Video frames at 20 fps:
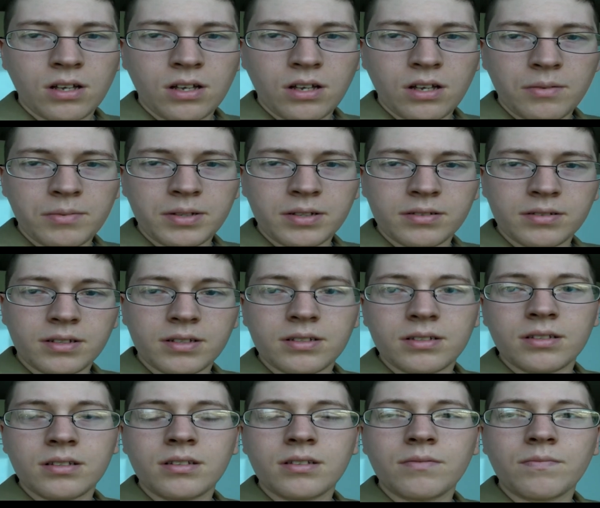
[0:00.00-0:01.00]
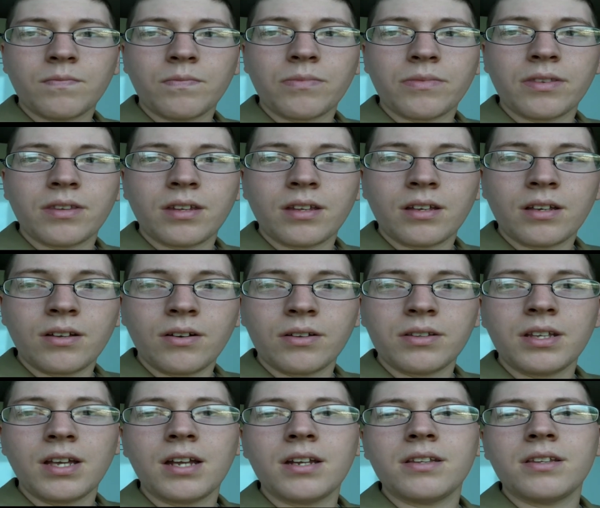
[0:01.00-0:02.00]
I mean, it, you know,
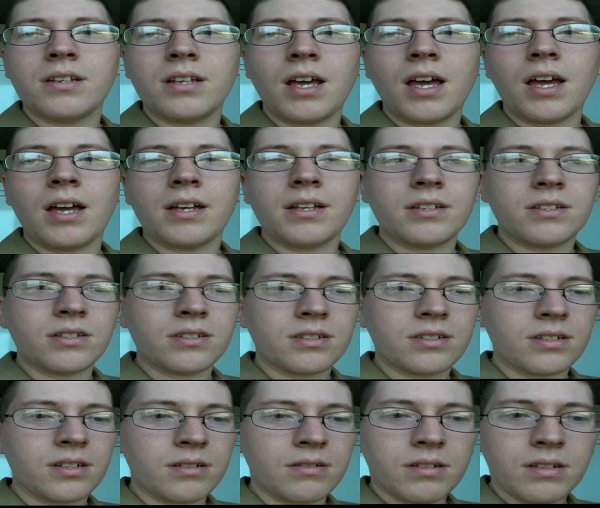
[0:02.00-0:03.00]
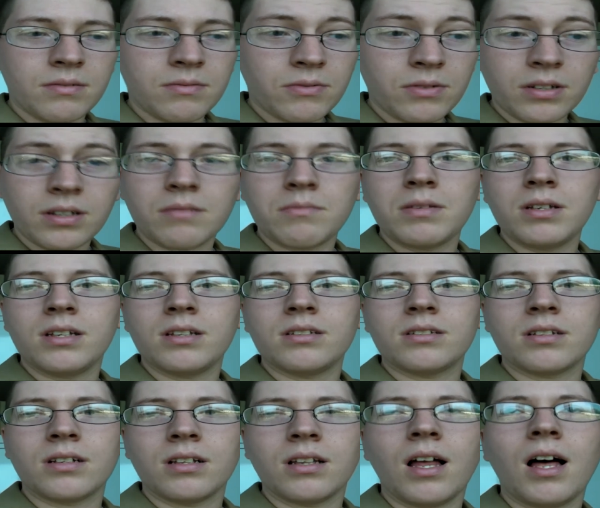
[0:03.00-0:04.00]
at the end of the day, it just it, it really
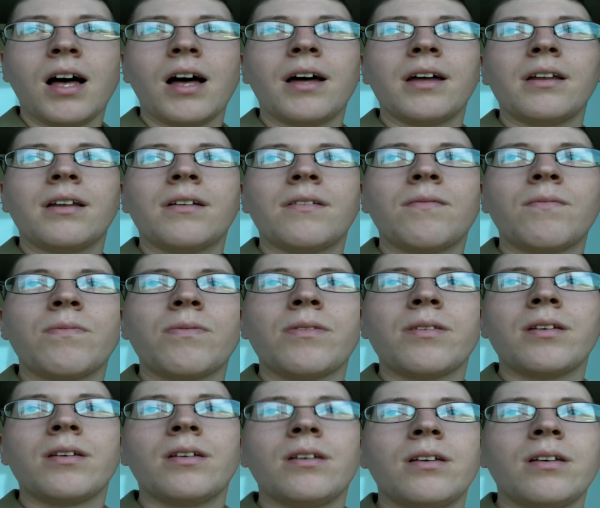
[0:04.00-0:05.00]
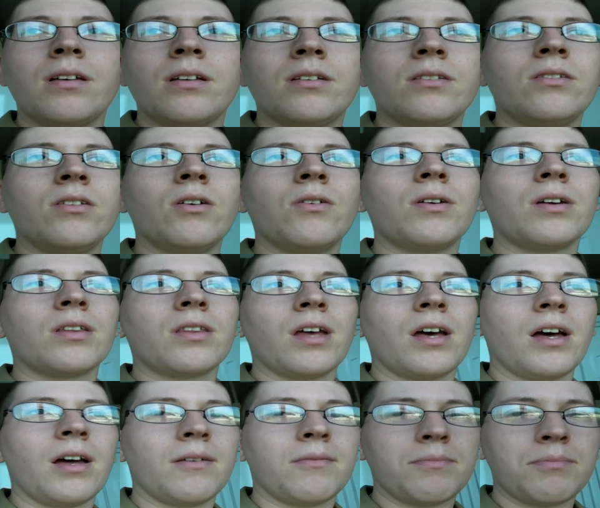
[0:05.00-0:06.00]
means a lot, knowing
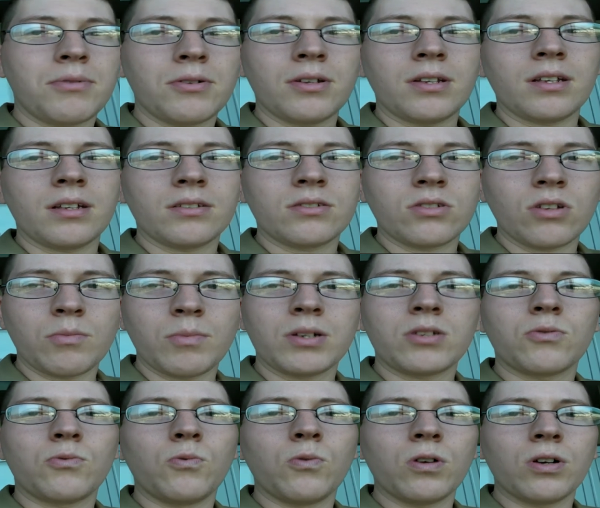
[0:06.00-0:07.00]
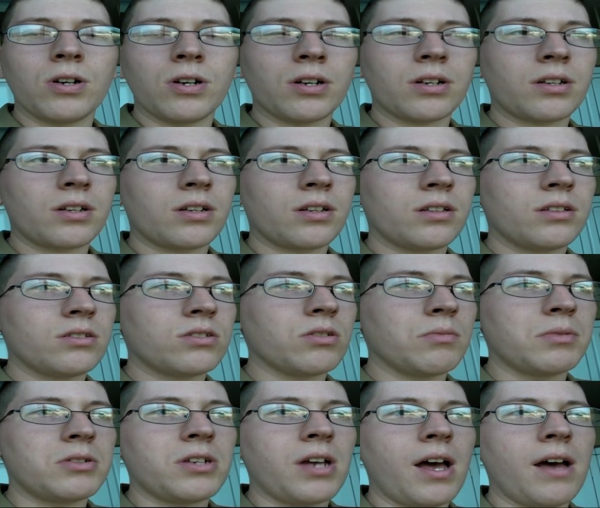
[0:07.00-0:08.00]
that putting so much work and so
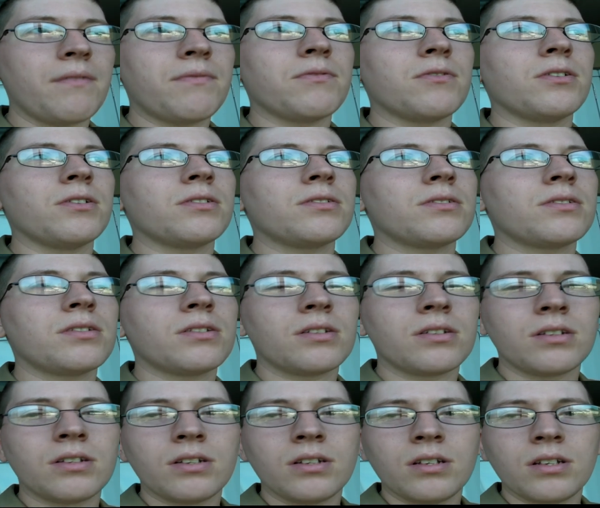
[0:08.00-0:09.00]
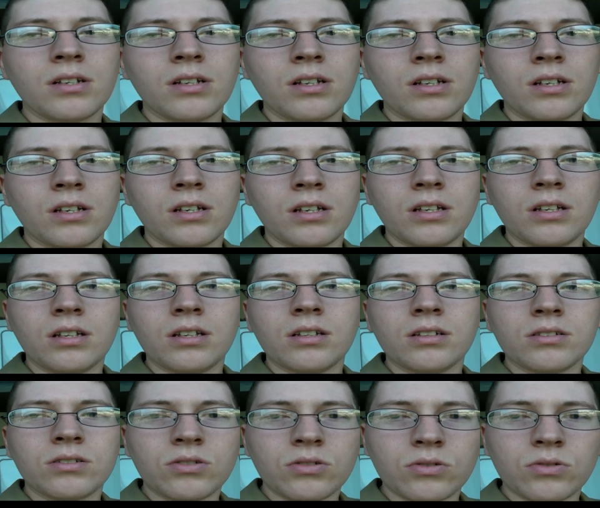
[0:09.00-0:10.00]
much effort
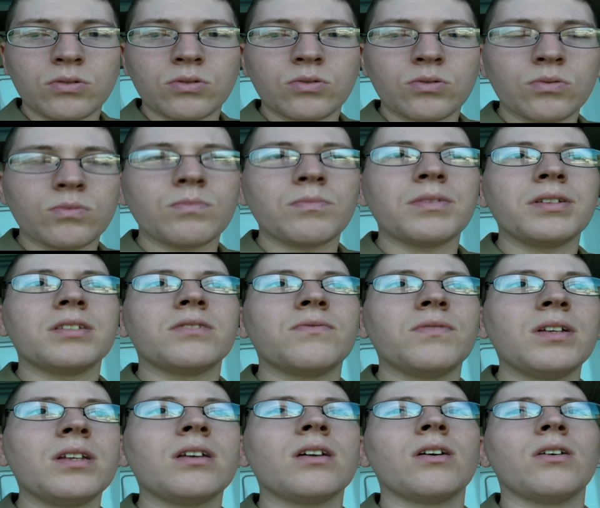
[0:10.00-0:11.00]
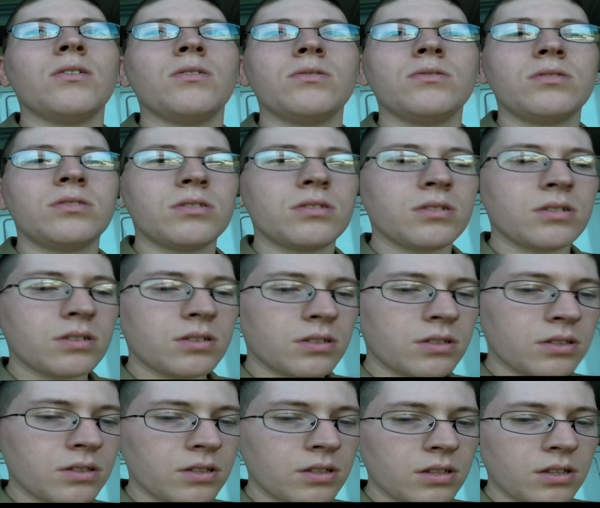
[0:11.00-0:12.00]
into these videos,
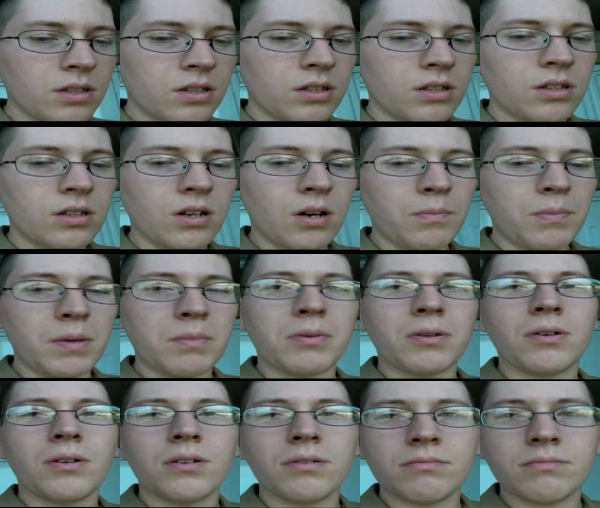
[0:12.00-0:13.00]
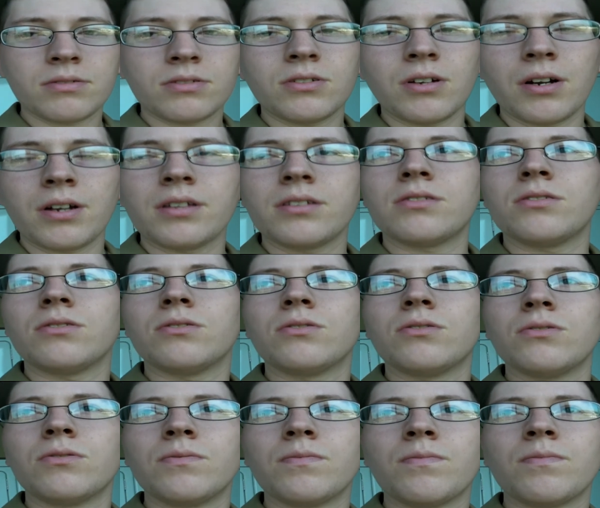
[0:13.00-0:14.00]
you know, people are starting
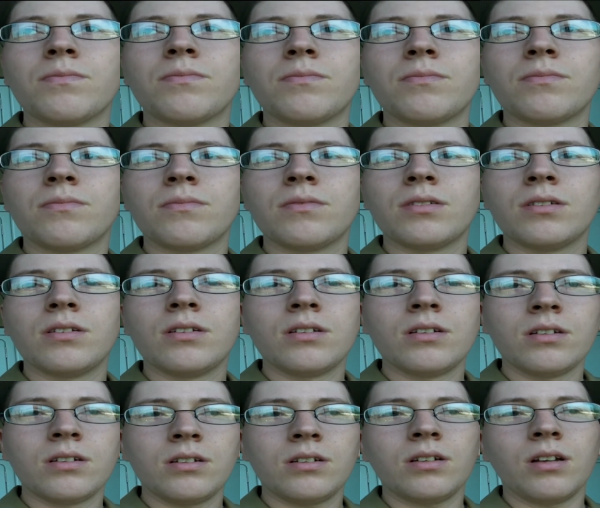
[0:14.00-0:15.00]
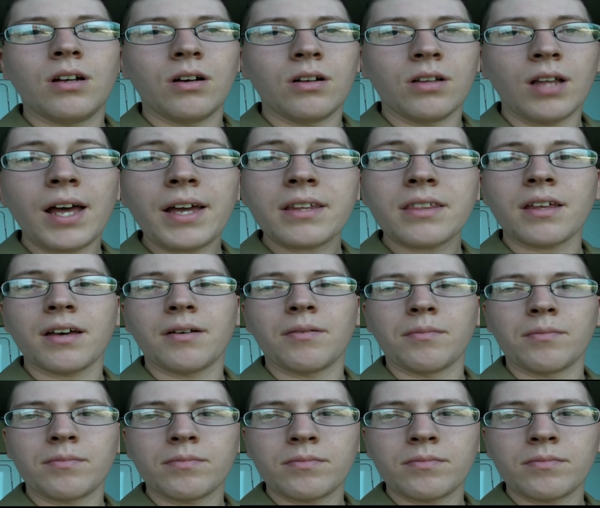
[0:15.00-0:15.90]
to, you know, like them,